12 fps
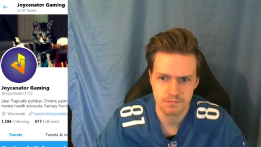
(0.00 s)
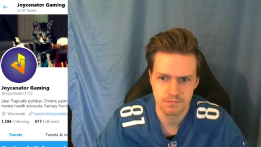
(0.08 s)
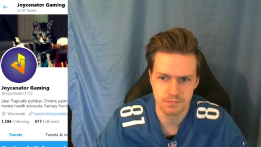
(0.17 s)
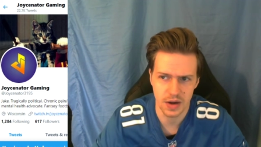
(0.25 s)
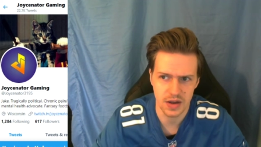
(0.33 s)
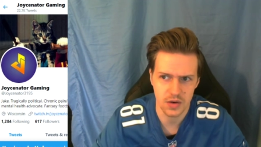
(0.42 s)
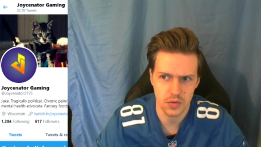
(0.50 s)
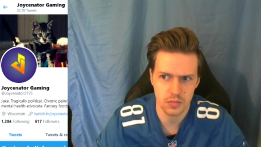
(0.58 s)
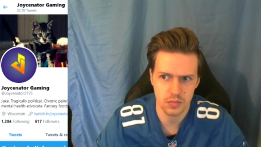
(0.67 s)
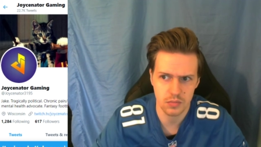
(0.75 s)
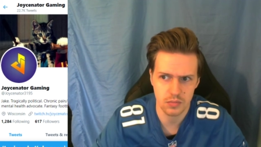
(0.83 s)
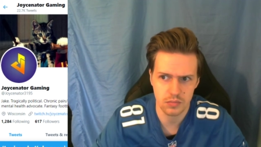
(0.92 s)
But
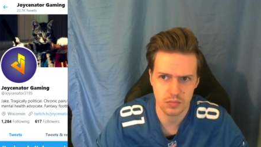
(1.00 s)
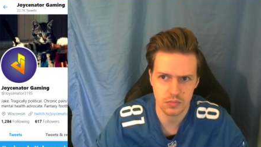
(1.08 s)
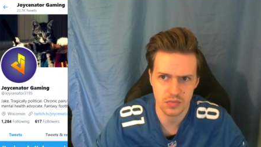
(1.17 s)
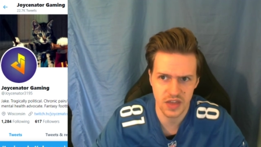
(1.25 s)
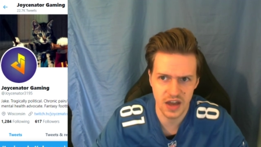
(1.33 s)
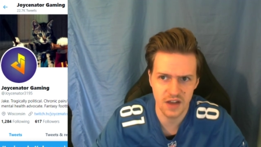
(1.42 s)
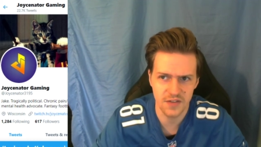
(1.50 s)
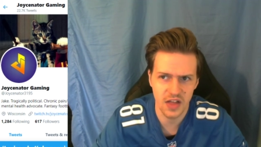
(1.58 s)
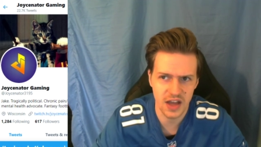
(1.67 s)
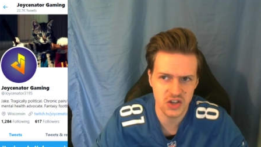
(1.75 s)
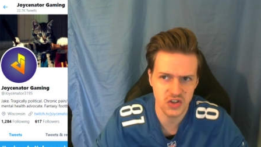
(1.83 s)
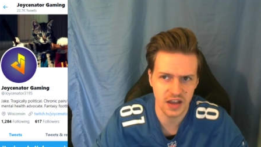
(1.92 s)
the NFL
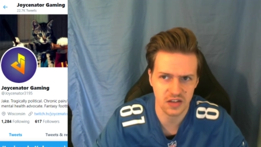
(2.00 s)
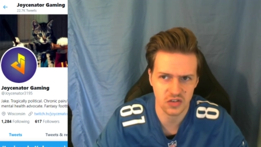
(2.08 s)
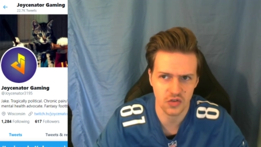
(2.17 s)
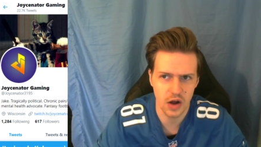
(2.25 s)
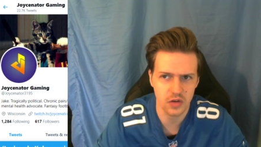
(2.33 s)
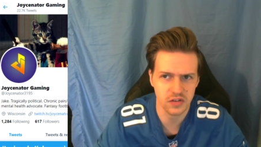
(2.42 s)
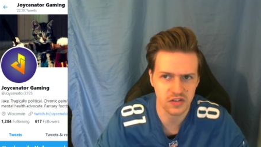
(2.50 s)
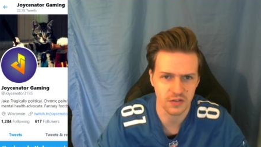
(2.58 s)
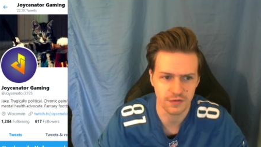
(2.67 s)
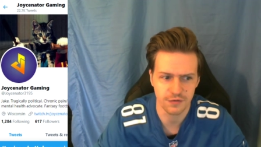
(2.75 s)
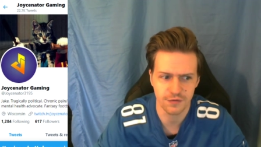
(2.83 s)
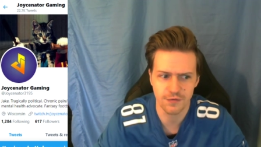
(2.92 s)
actually has grounds to
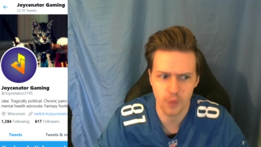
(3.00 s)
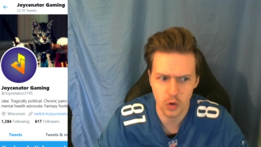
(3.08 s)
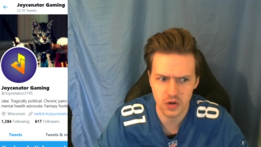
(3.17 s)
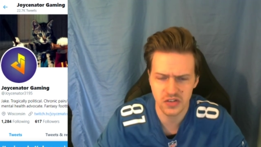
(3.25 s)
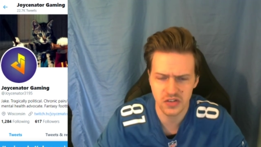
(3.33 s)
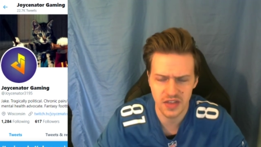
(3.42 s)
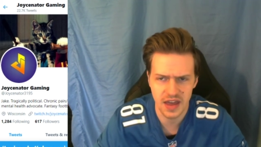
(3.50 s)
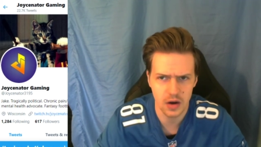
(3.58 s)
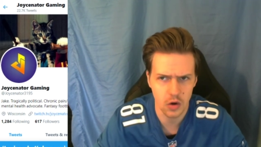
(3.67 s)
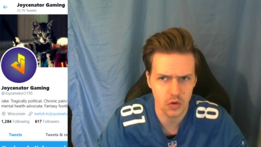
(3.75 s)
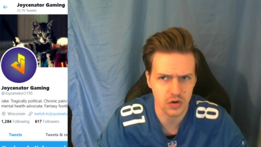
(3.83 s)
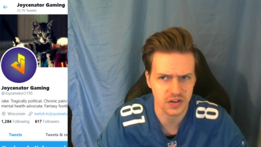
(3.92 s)
force that
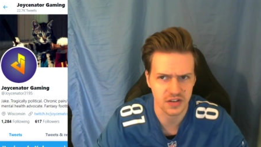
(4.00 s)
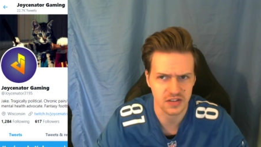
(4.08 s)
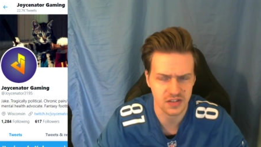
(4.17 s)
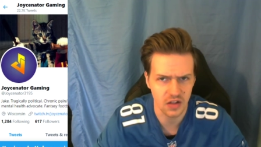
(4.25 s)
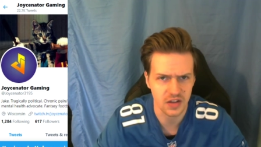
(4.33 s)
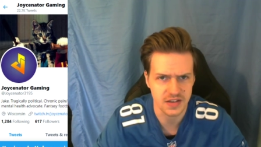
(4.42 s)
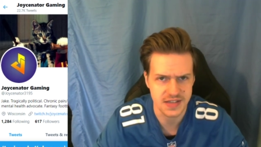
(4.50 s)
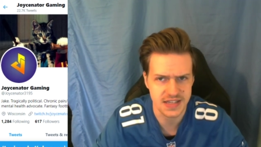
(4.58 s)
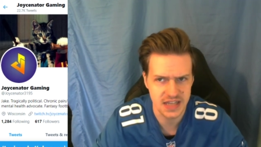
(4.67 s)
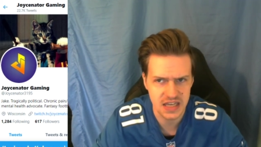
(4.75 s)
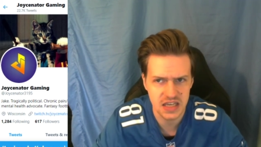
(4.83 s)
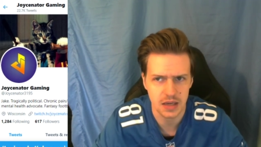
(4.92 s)
owner to sell his
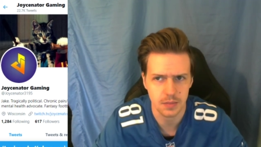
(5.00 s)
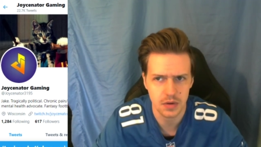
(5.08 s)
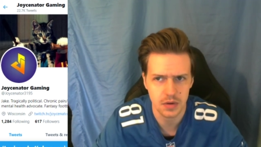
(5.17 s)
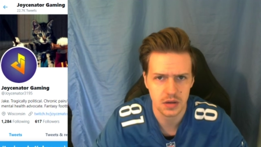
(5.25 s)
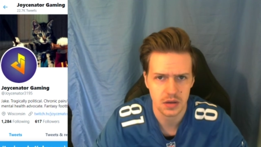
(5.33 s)
team.